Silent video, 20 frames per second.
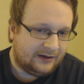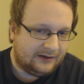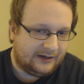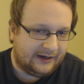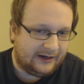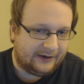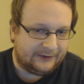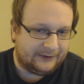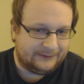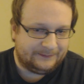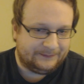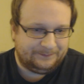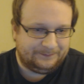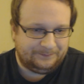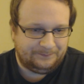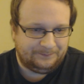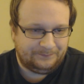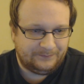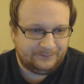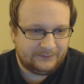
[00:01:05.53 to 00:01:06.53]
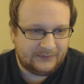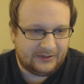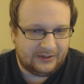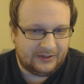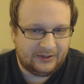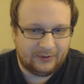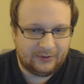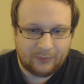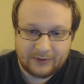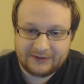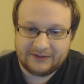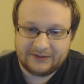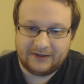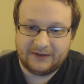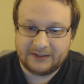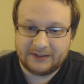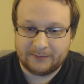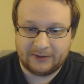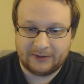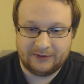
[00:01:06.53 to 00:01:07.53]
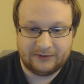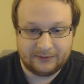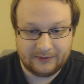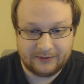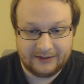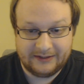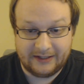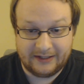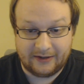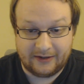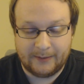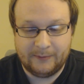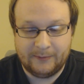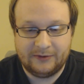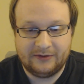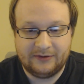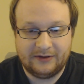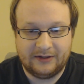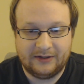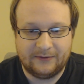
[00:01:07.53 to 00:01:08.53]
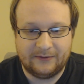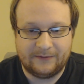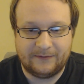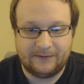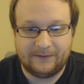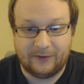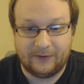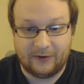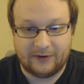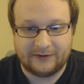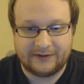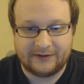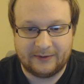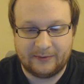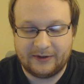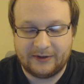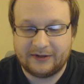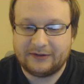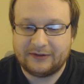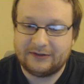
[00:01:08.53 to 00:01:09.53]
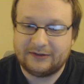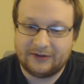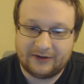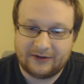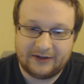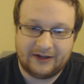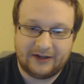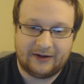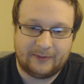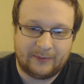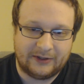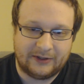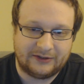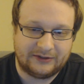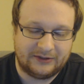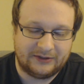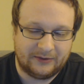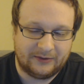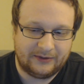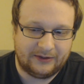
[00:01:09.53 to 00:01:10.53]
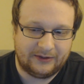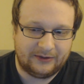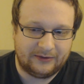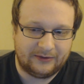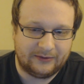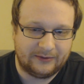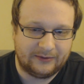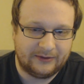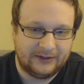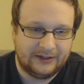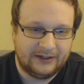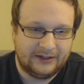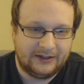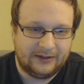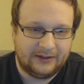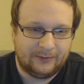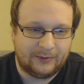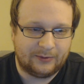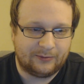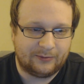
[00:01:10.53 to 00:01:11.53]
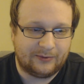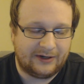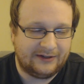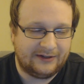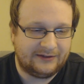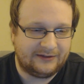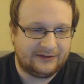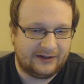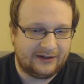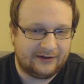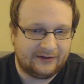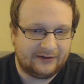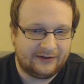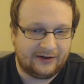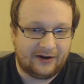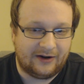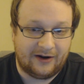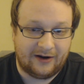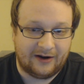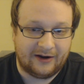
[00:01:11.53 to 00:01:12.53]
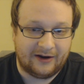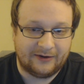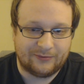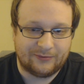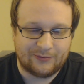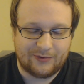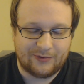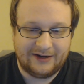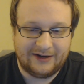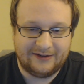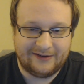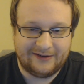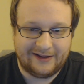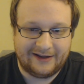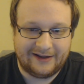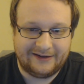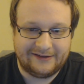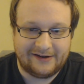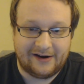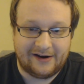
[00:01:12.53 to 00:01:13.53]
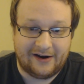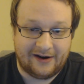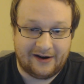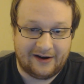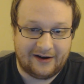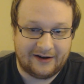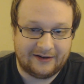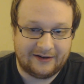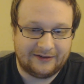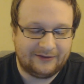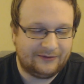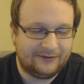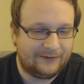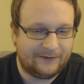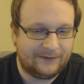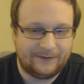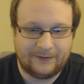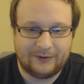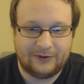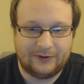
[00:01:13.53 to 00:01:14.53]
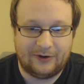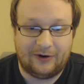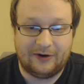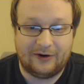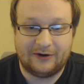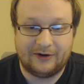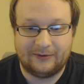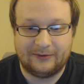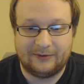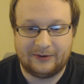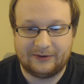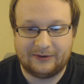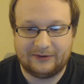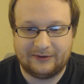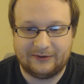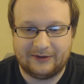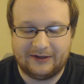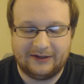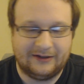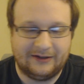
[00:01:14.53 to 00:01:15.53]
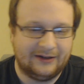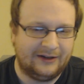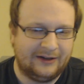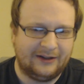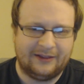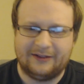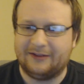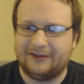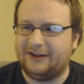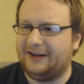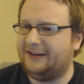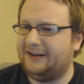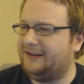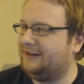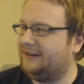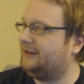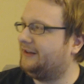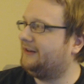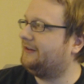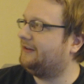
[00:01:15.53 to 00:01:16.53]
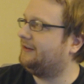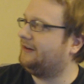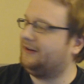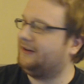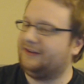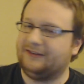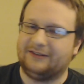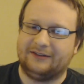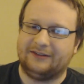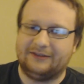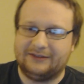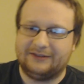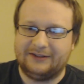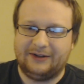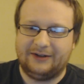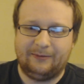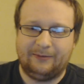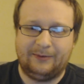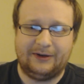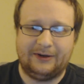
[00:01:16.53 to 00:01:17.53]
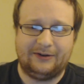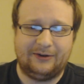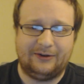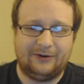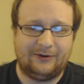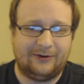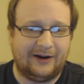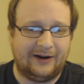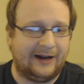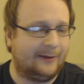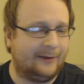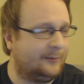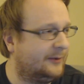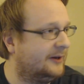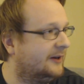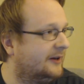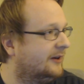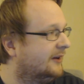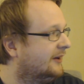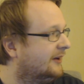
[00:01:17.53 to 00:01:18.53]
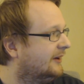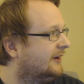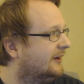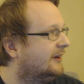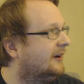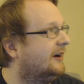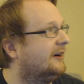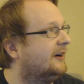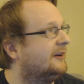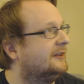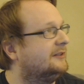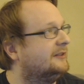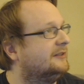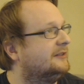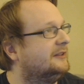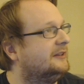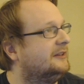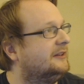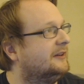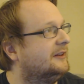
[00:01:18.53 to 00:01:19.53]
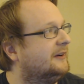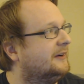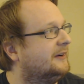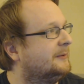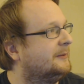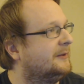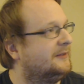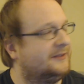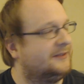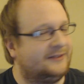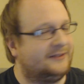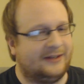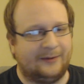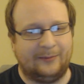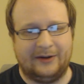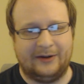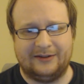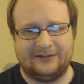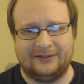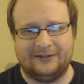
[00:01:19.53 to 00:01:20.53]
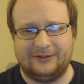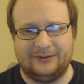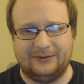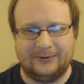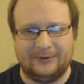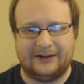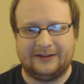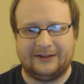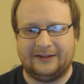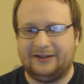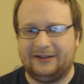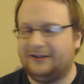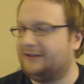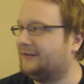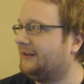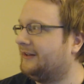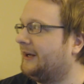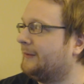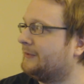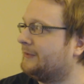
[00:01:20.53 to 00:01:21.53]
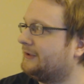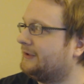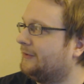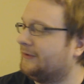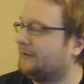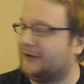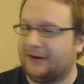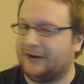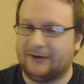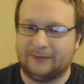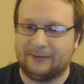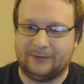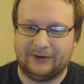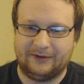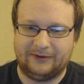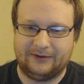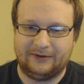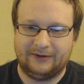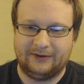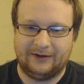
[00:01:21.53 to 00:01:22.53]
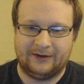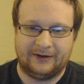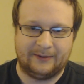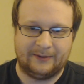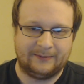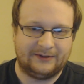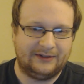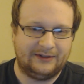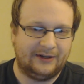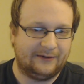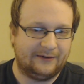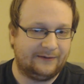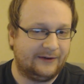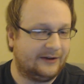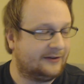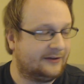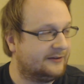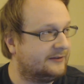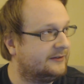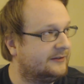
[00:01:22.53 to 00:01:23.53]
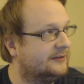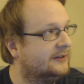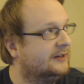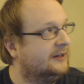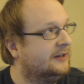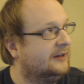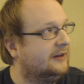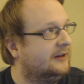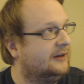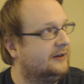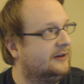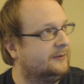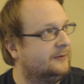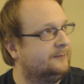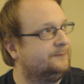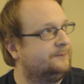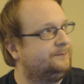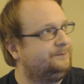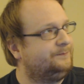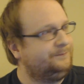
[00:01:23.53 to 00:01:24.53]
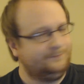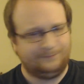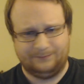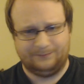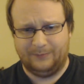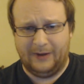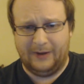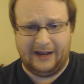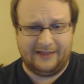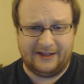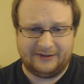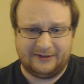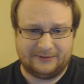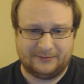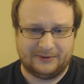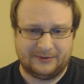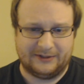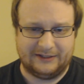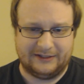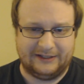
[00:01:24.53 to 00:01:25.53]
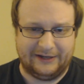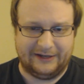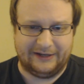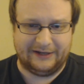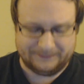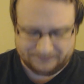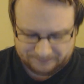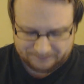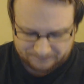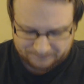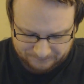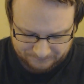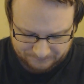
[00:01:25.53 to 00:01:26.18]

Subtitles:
Now, what settings am I using right now? I'm using the default. I want to start out by showing you what right sound on, right light on, full auto looks like. The lighting in here is a little bit crappy, honestly. I've just got basically two IKEA lamps going on with CFLs, and that's really it.